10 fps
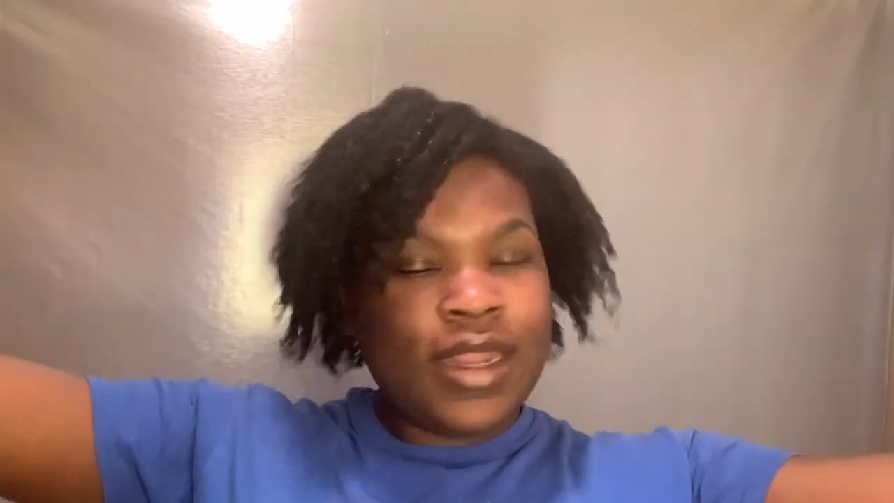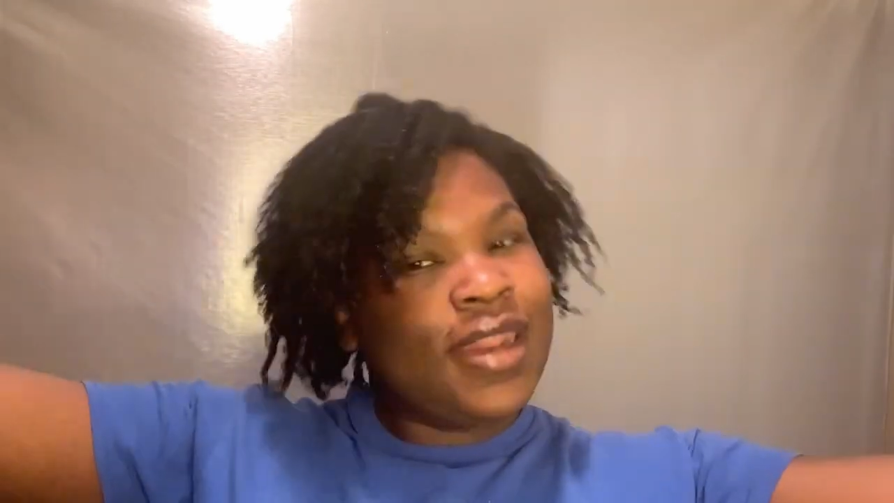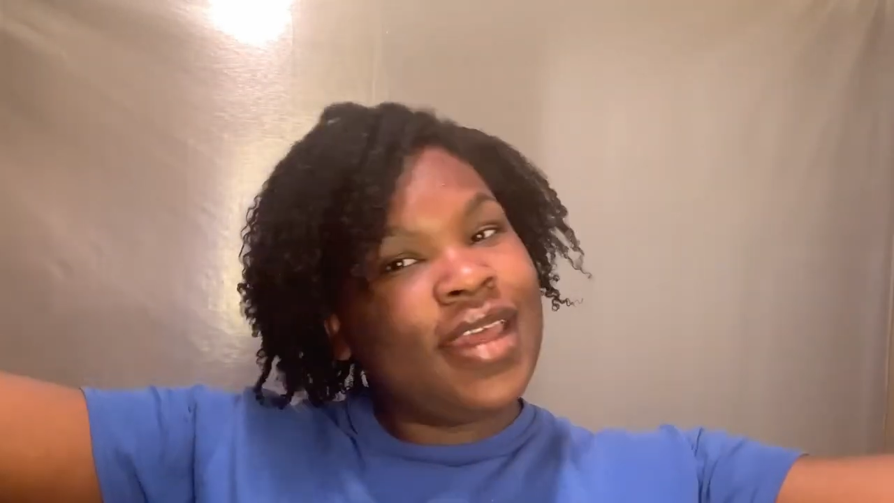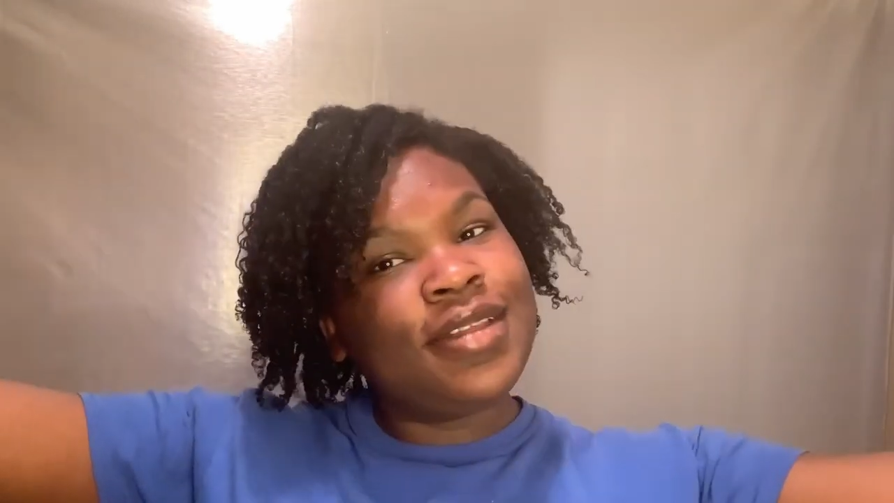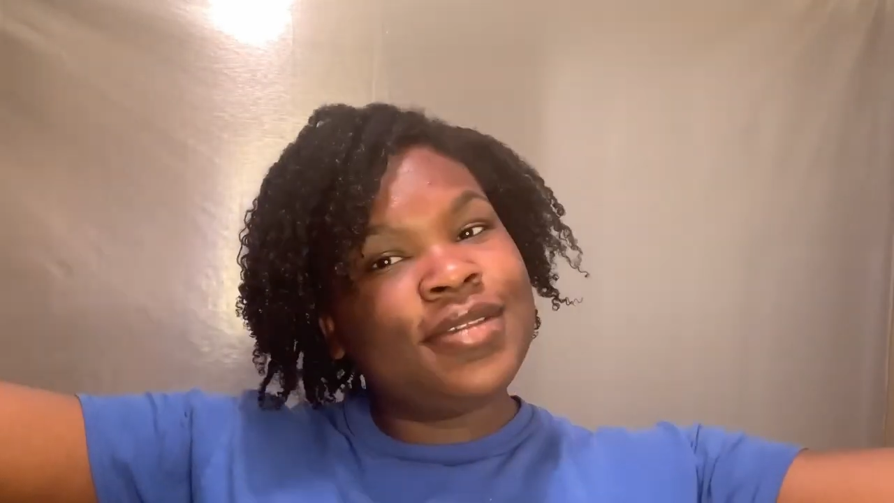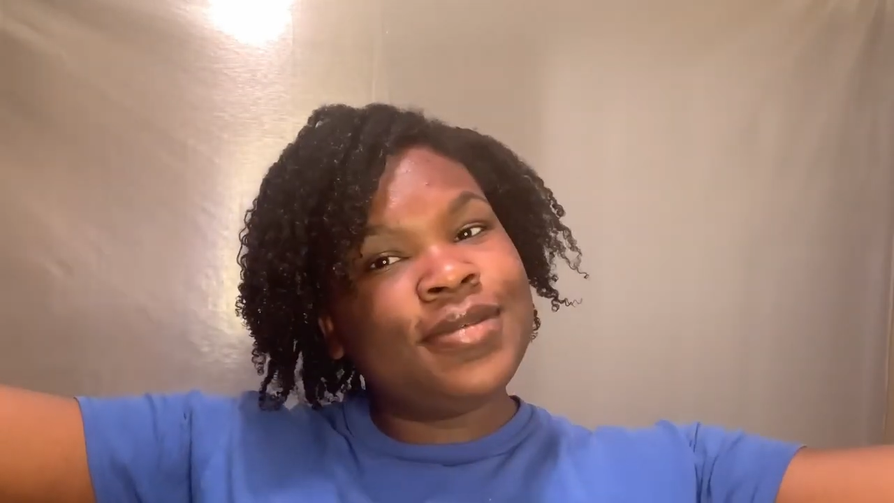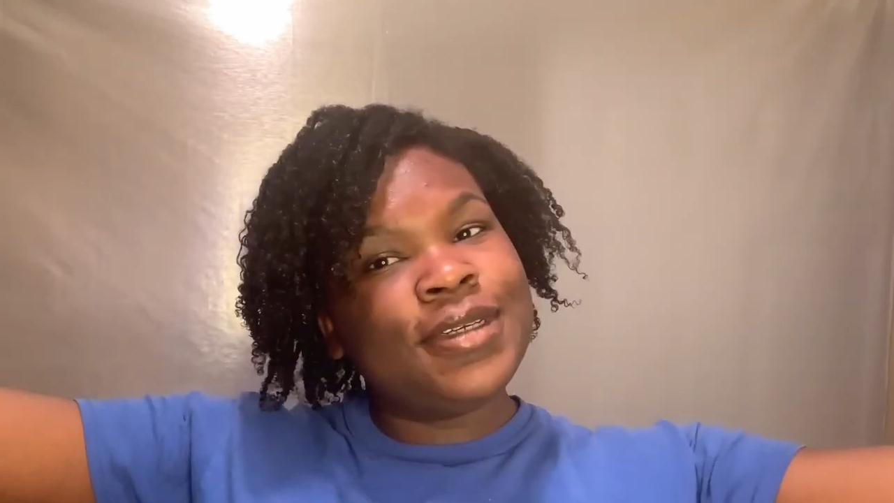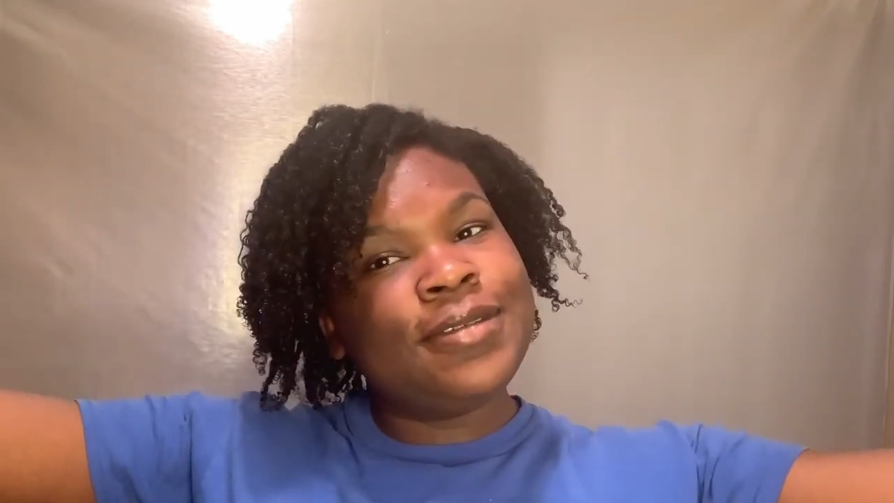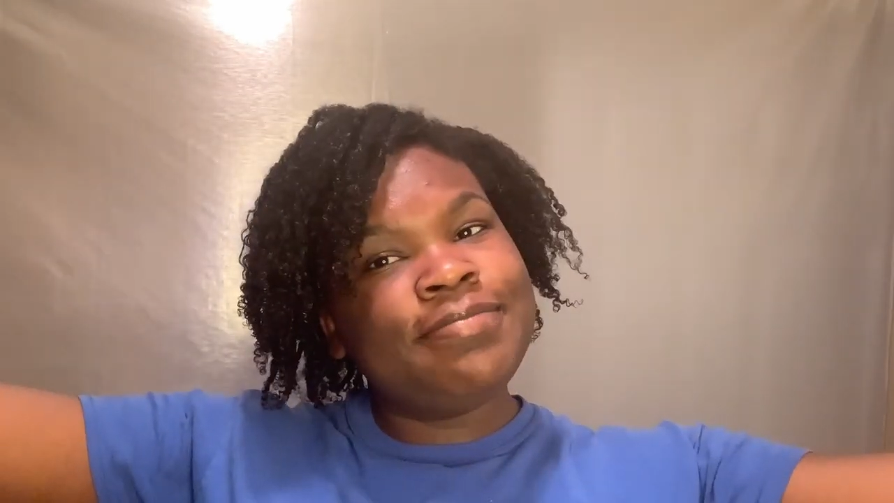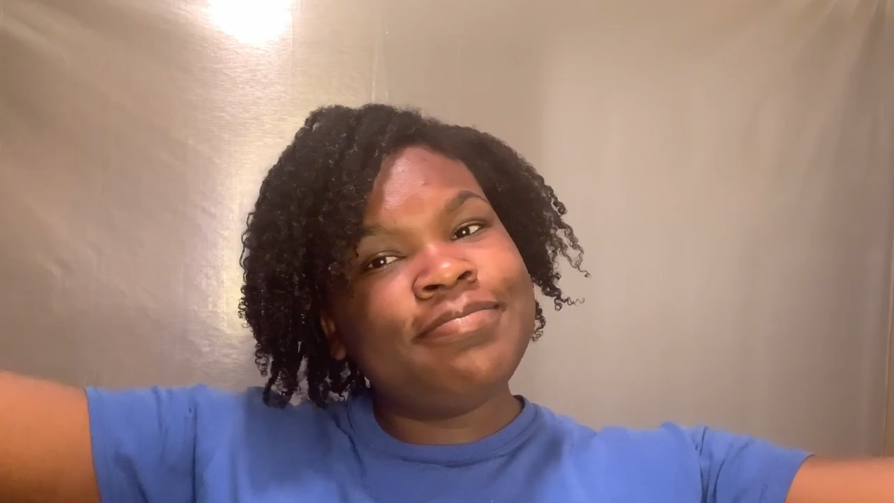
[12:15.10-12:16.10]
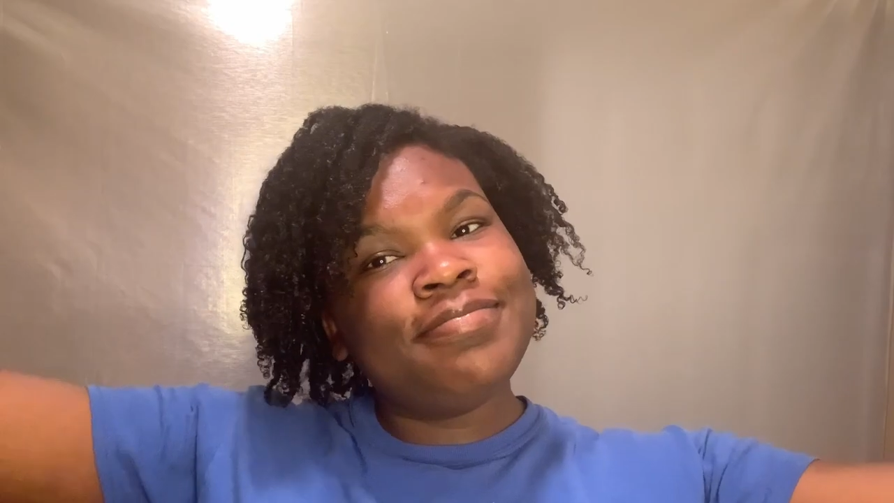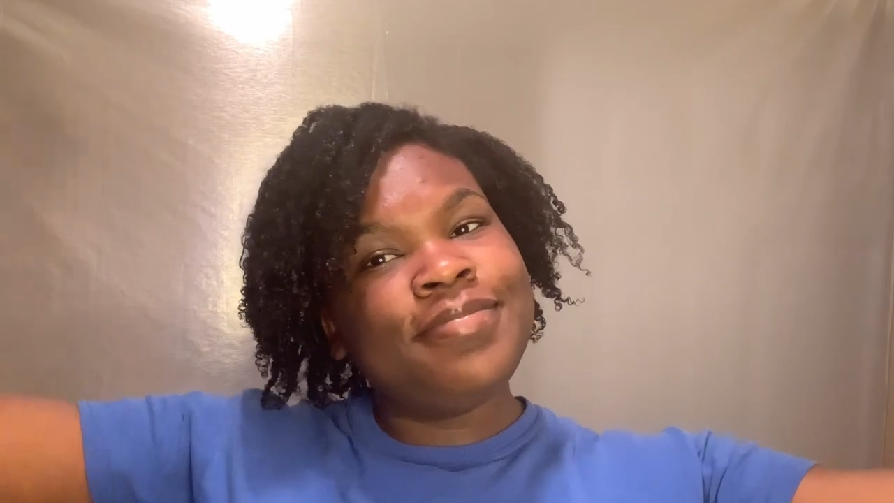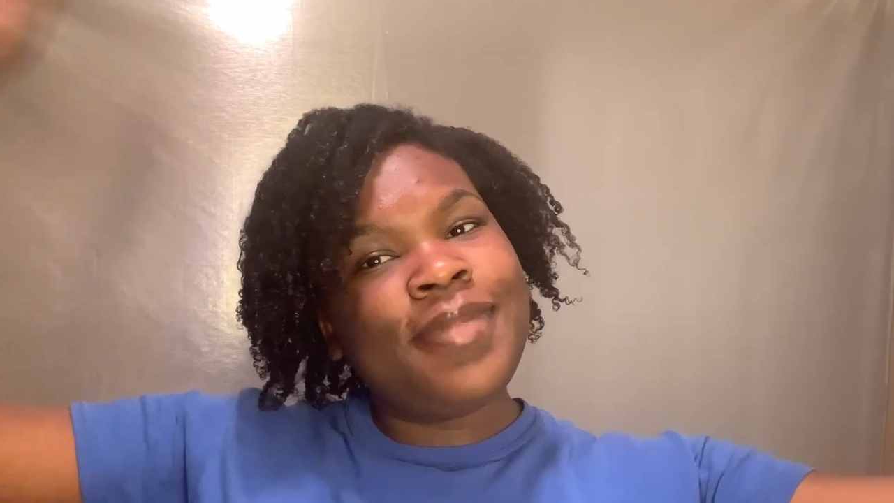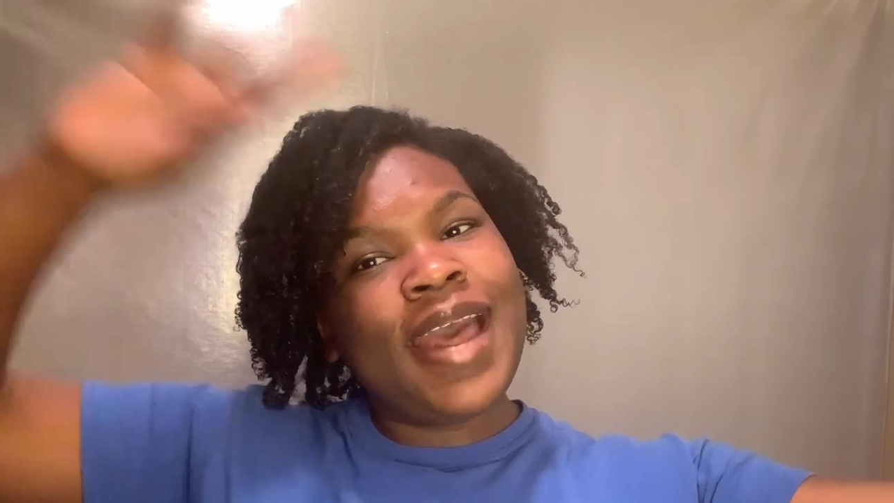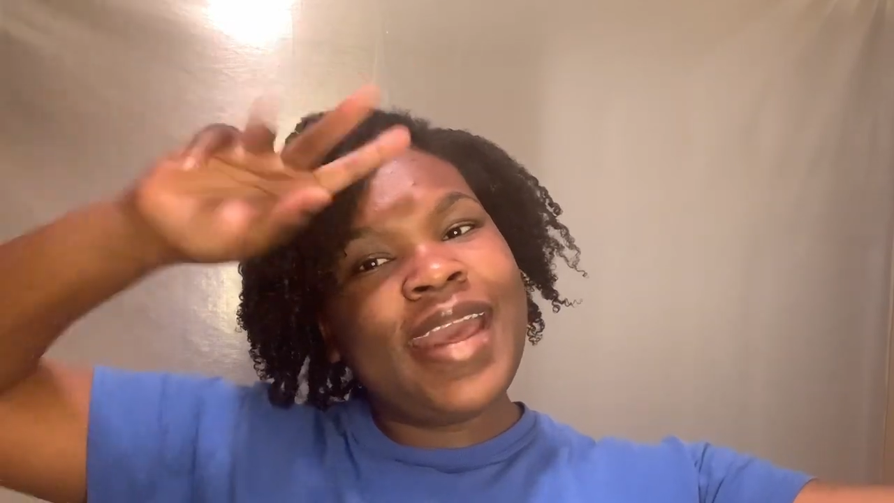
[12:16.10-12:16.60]
in the next one.
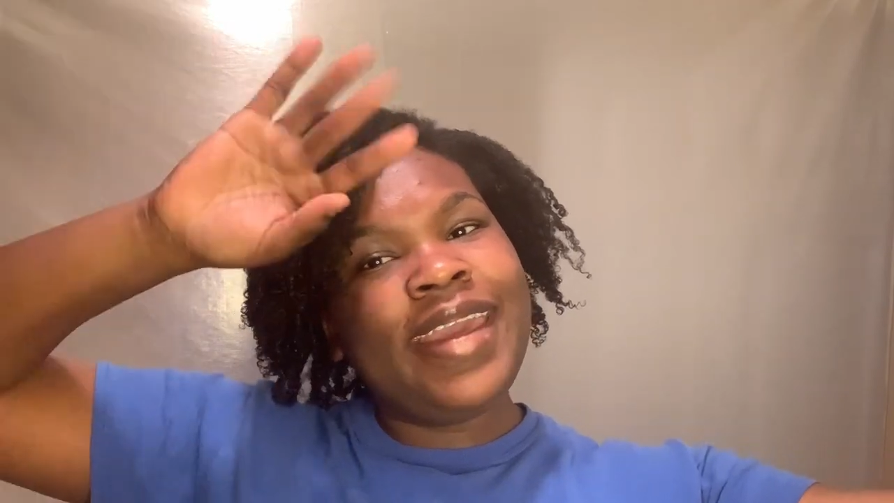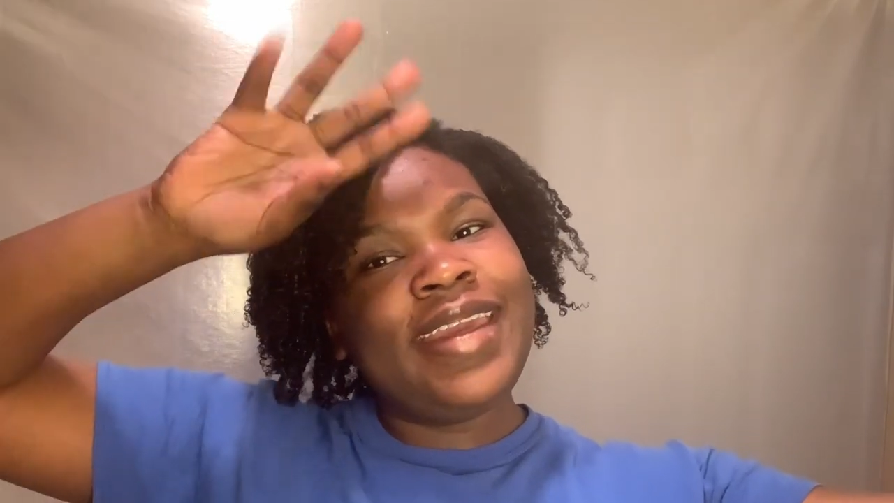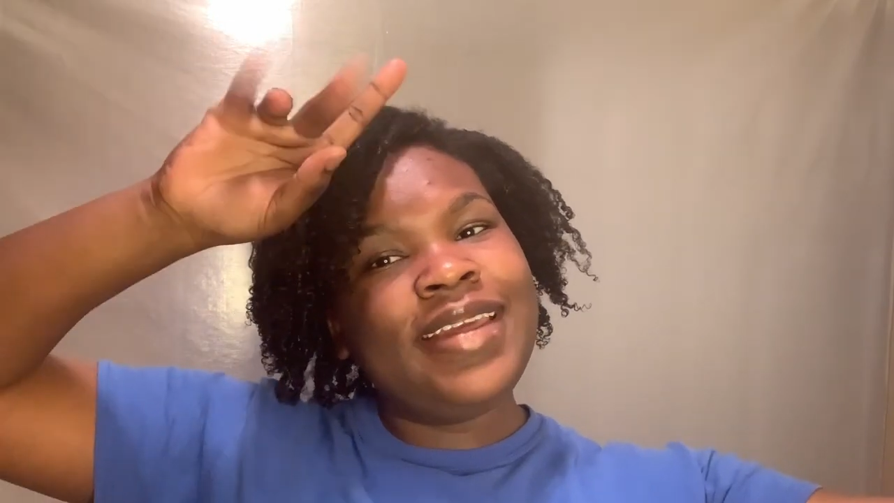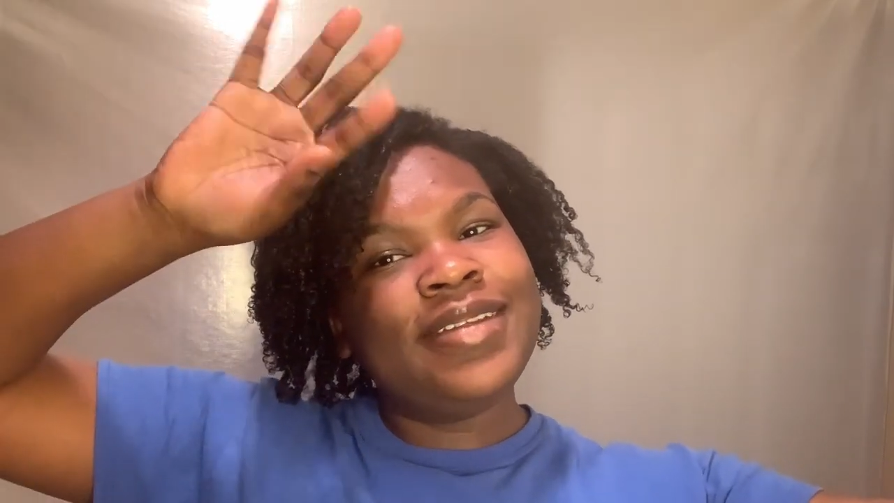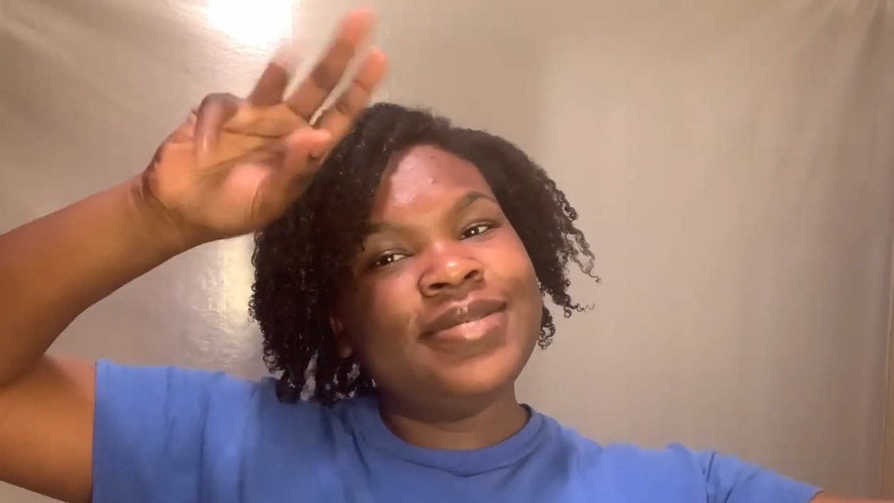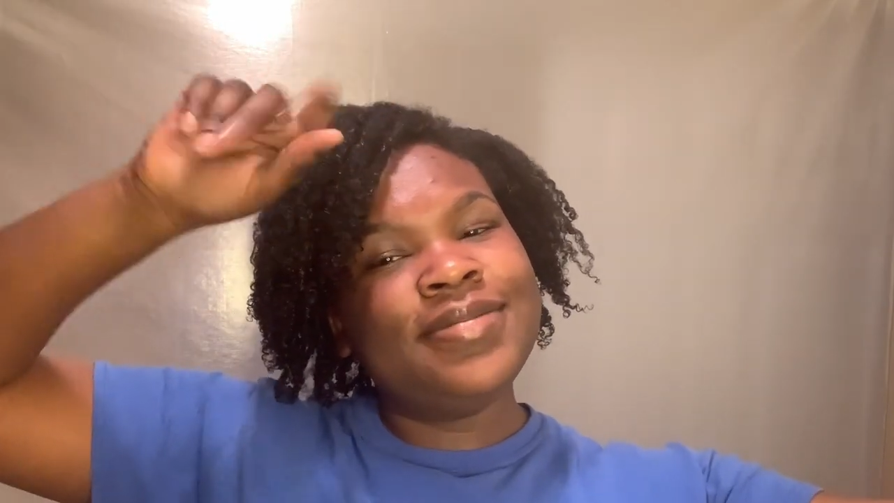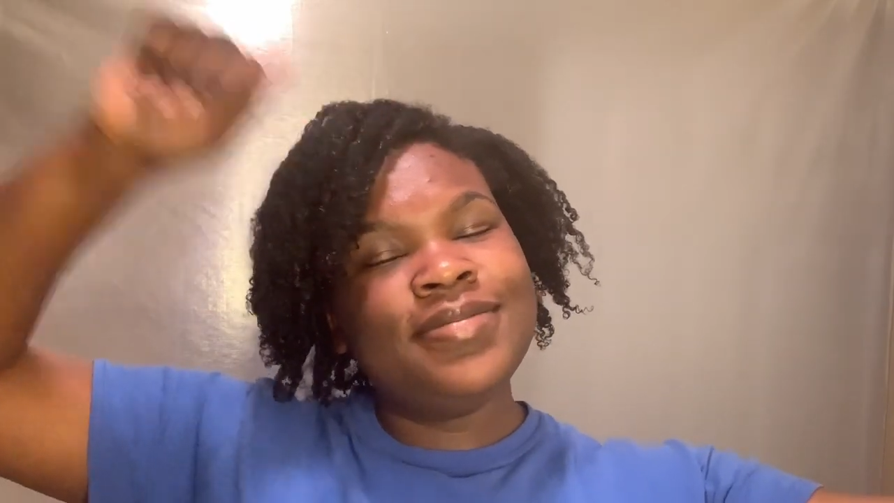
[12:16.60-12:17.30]
Bye.